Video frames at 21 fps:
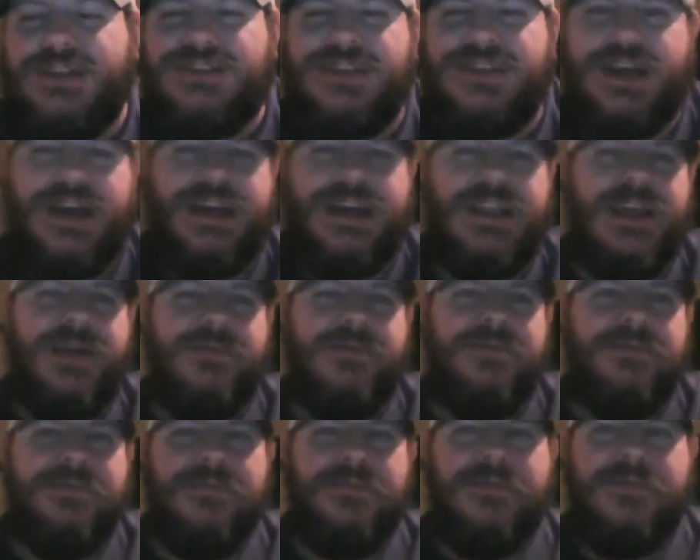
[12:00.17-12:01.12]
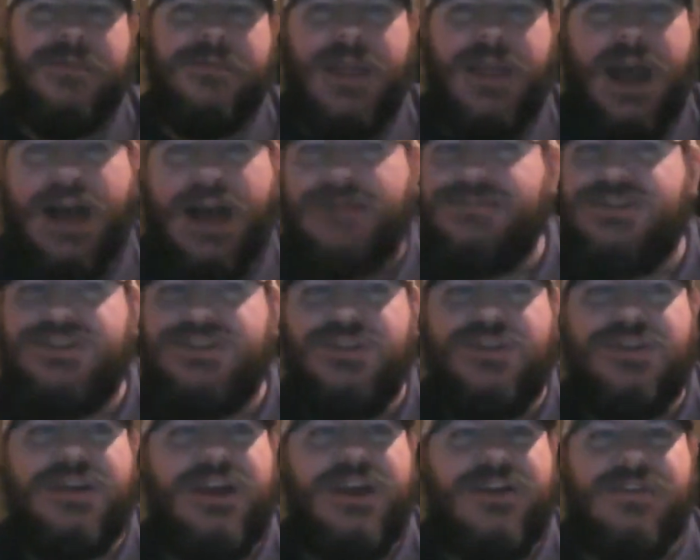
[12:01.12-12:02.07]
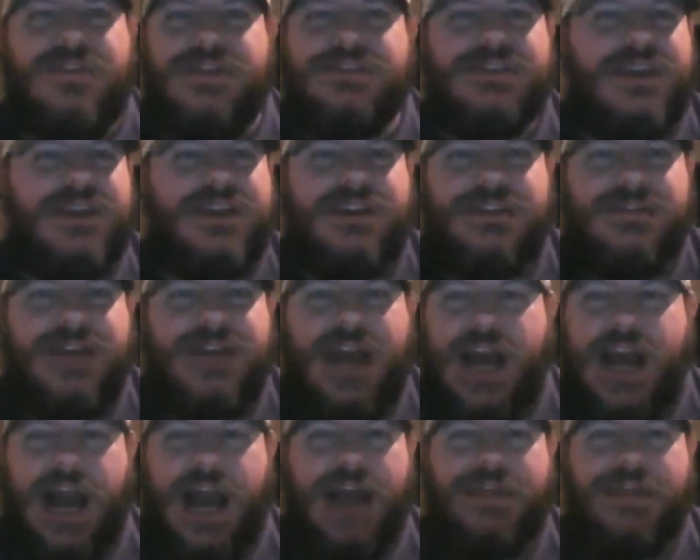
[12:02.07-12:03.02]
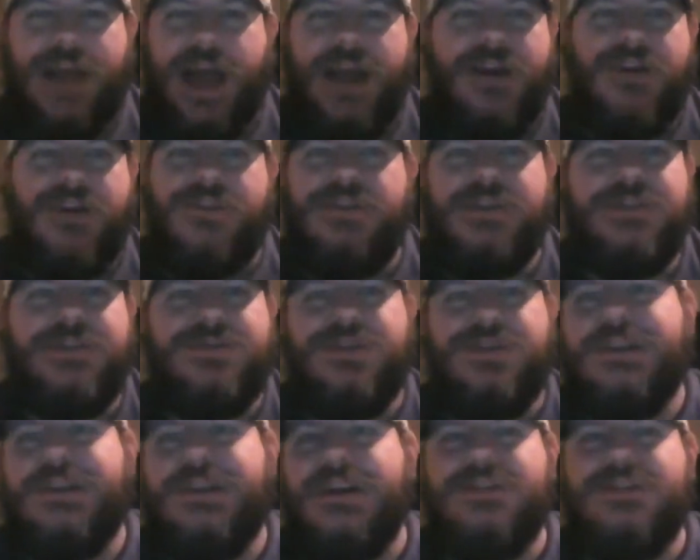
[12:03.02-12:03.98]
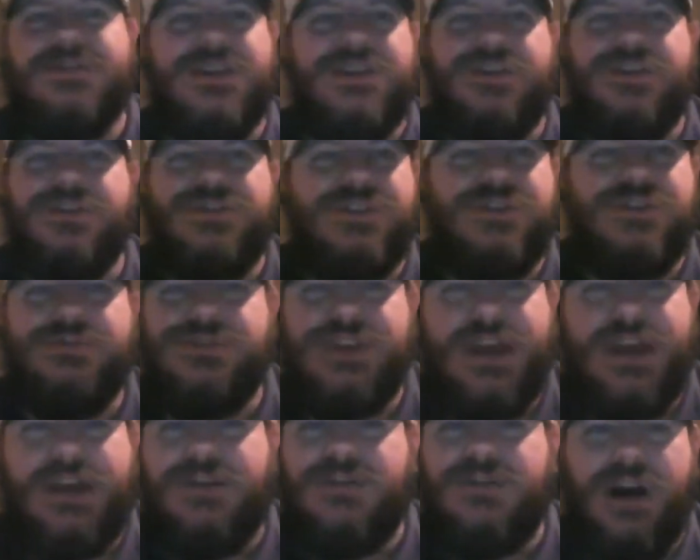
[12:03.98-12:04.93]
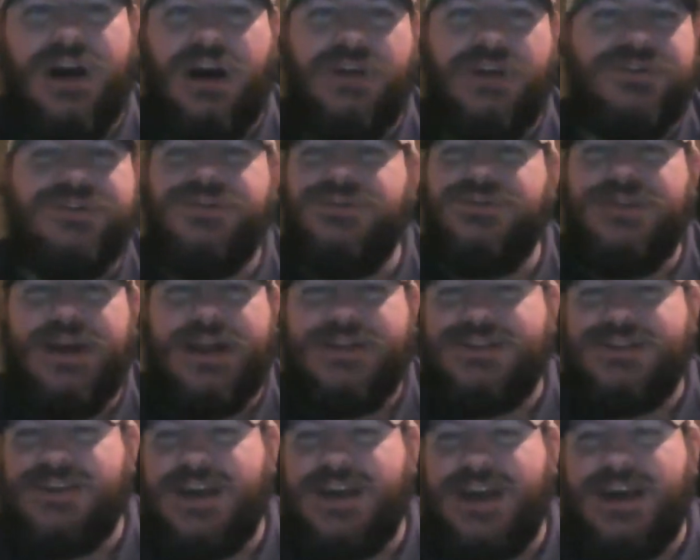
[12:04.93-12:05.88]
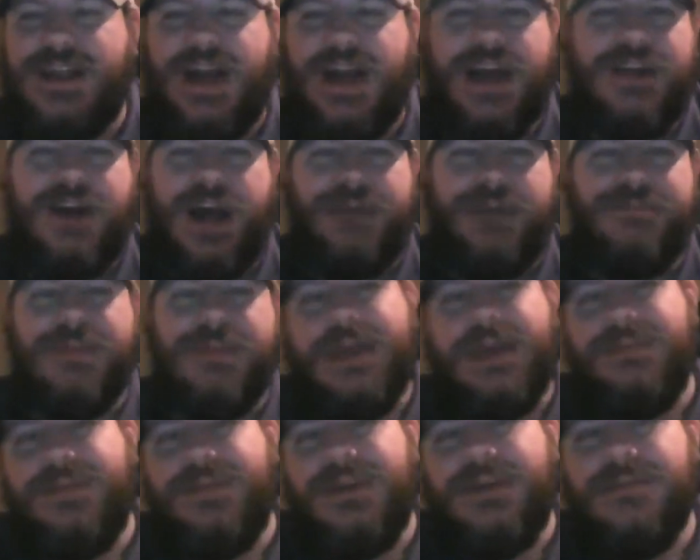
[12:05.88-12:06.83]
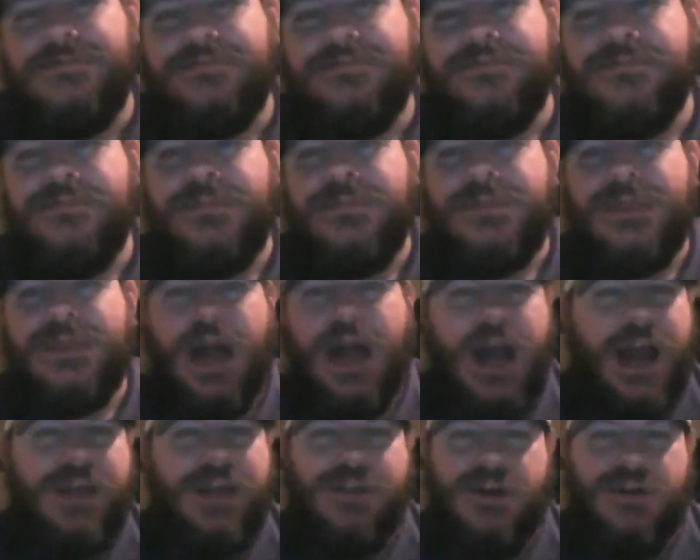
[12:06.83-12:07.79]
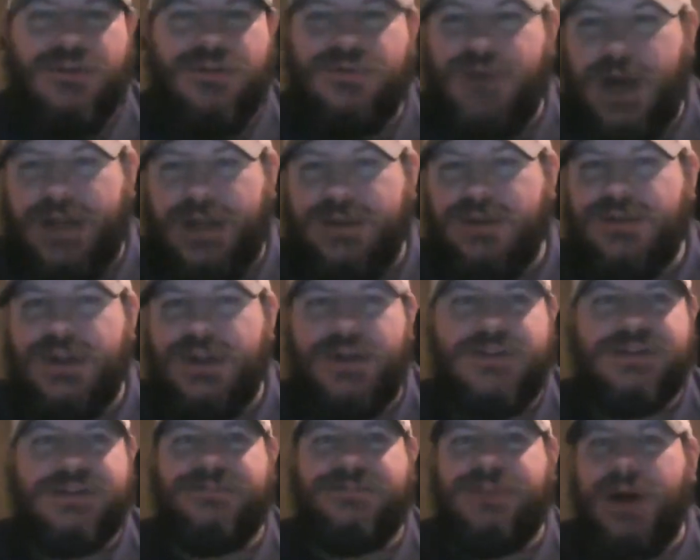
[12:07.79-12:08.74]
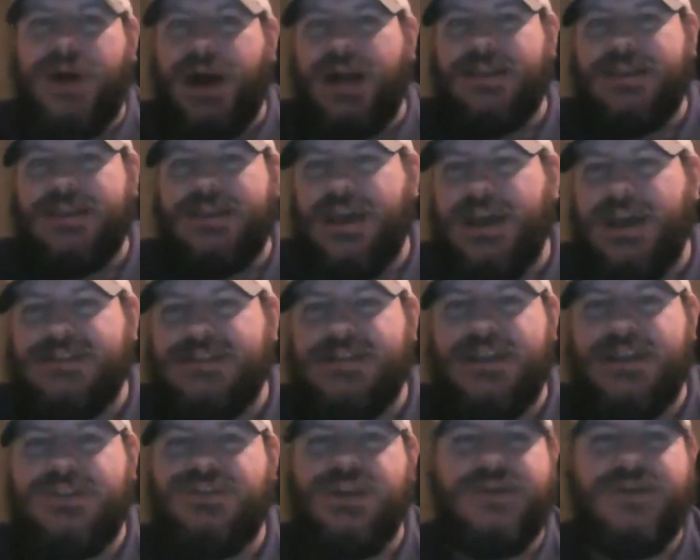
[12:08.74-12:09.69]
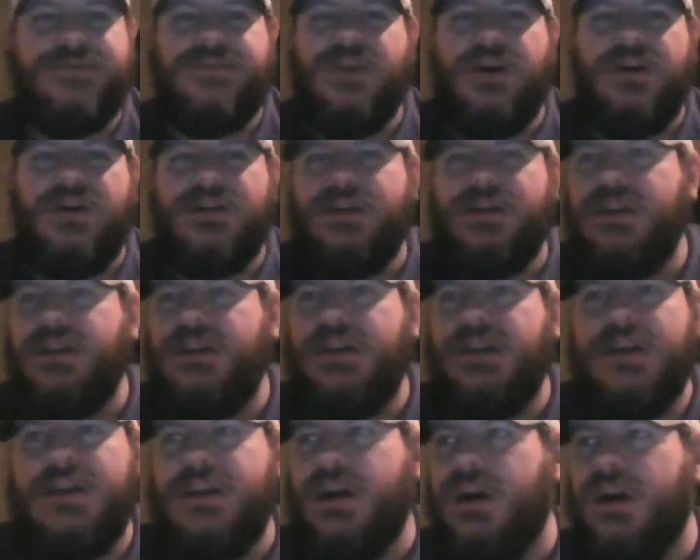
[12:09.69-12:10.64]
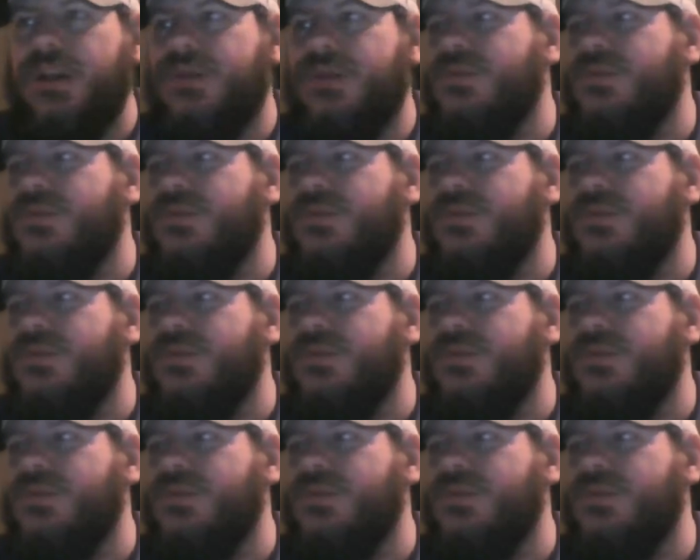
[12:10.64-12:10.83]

Chat. I'm sure there is I already think there's a YouTube channel called the Who Dat Chat. Maybe. I know there is a podcast that Jeff Duncan and the other